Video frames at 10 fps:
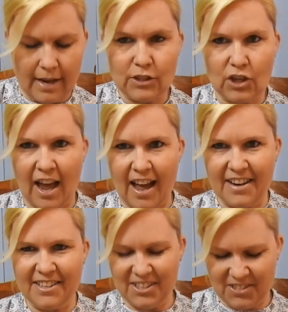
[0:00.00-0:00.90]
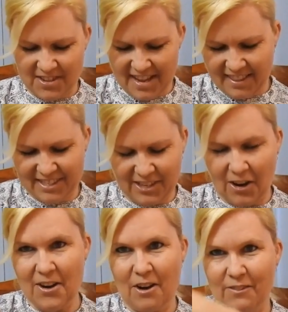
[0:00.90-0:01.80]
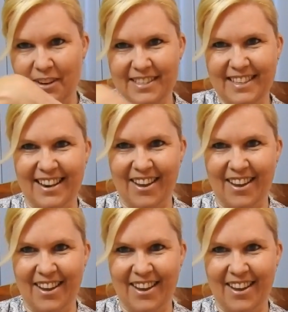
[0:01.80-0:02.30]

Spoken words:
It's harder to do the other side, obviously,